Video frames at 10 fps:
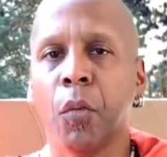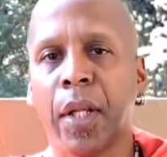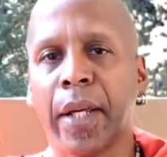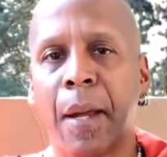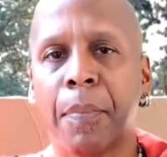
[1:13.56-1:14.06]

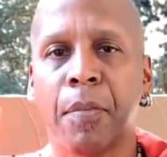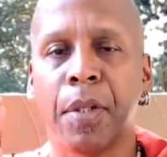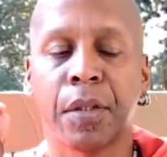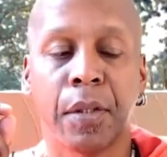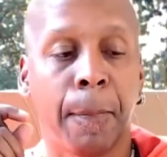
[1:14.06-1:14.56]
Well, I got
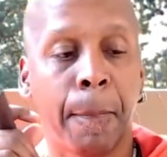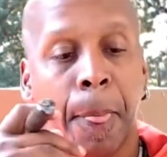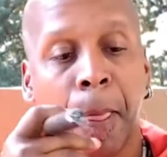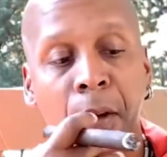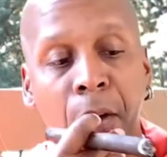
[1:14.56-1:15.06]
permission.
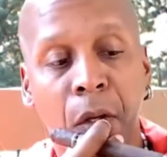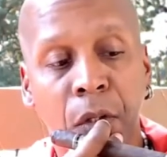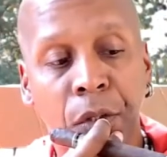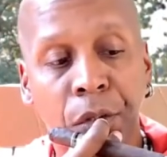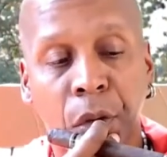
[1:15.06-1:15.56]

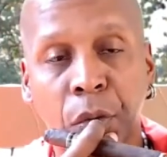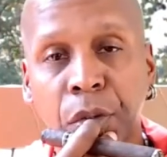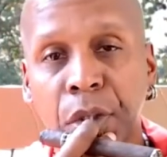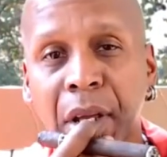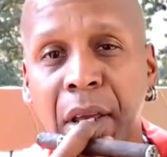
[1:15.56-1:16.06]
So
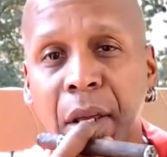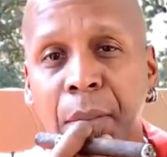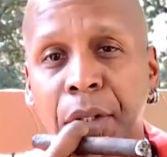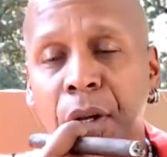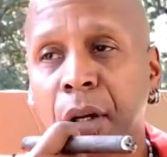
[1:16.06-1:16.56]
today
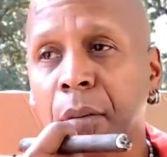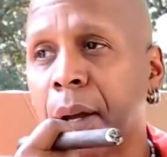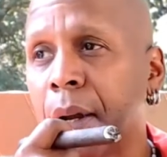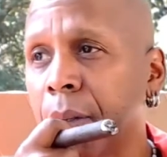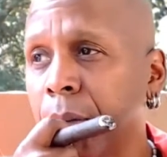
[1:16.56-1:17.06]
I'm going to talk
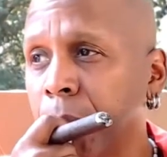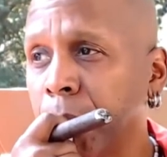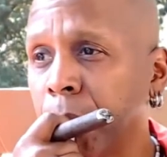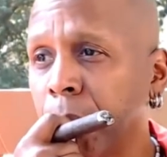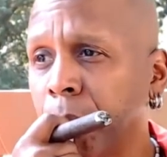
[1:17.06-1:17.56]
about it,
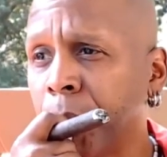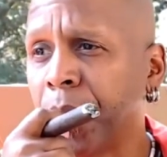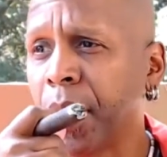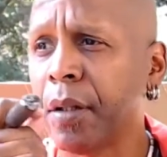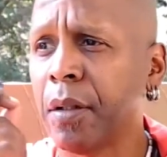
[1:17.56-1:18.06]

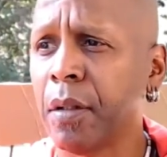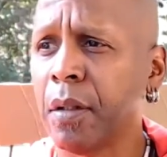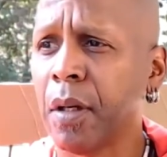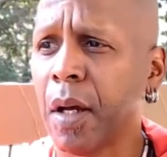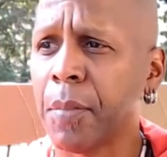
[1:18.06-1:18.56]
but
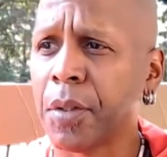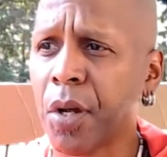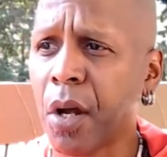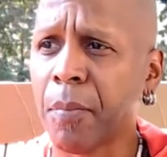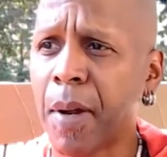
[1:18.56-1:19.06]
I'm going to
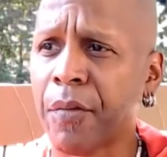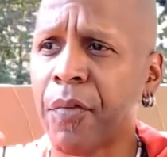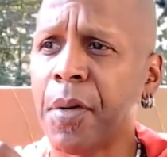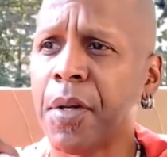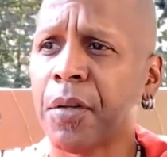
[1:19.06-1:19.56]
talk about it
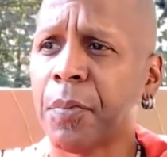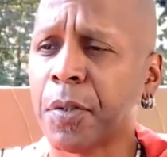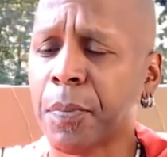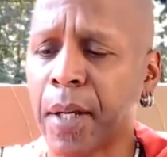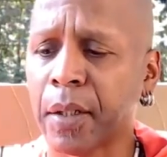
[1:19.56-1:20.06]
from another
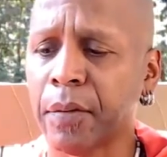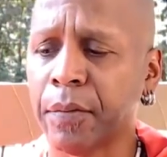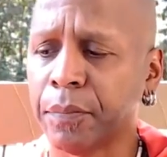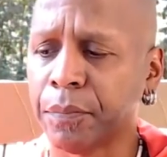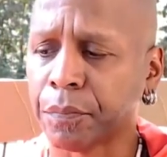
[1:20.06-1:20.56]
perspective.
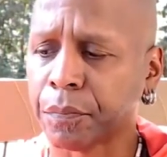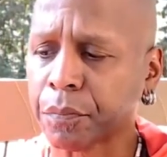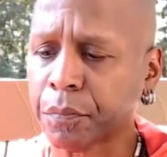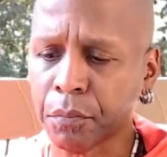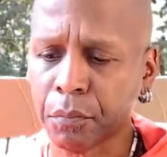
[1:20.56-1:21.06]

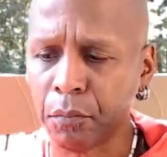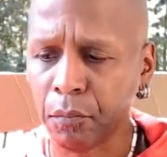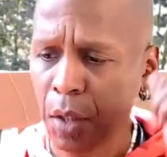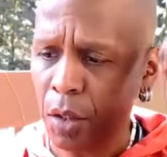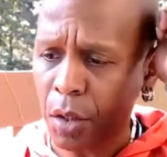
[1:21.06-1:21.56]

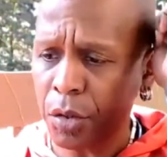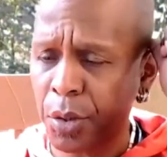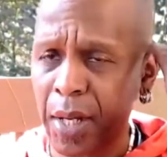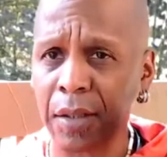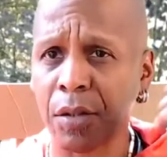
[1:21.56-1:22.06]
Because
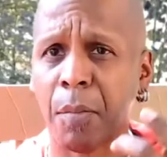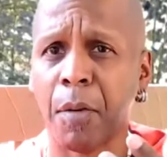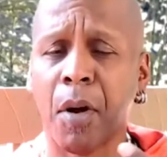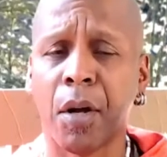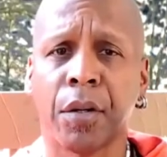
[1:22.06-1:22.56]
you guys know I'm
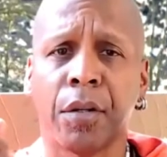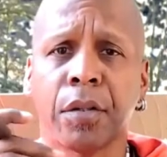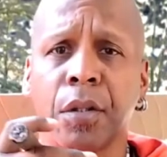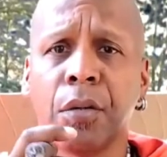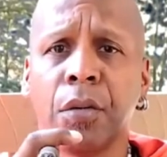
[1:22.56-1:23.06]
a marketer,
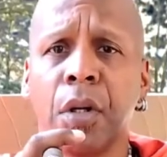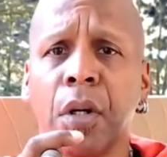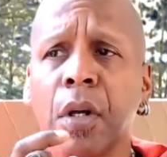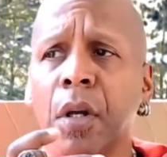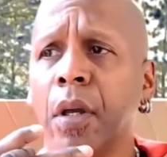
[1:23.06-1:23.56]
so
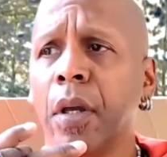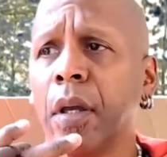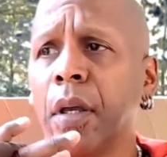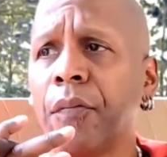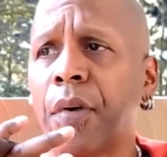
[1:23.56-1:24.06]

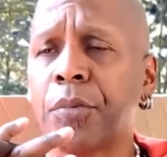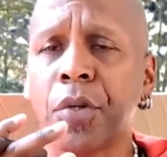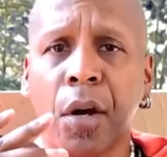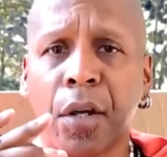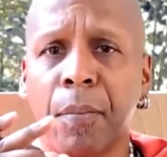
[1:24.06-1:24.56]
if I'm
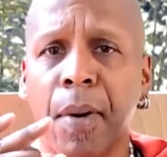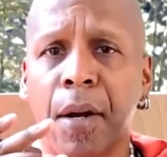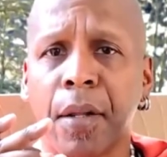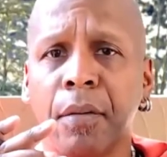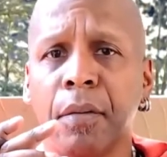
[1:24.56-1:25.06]
talking
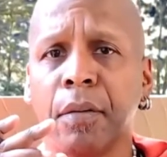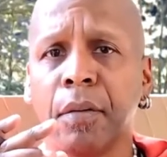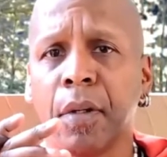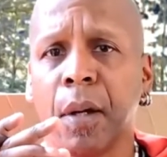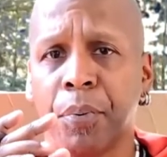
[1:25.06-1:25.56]
about it,
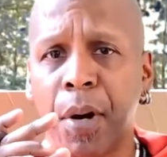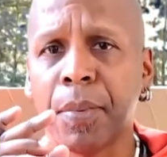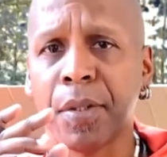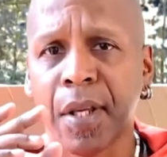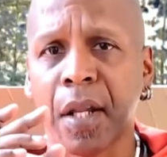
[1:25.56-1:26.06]
I'm
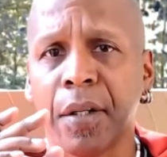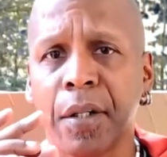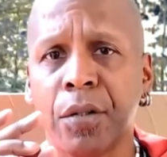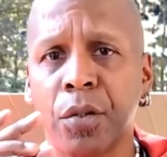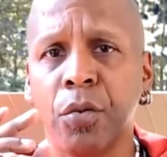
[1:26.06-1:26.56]
probably selling
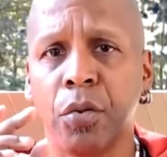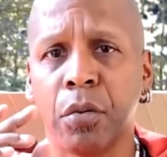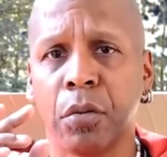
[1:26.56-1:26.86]
it too.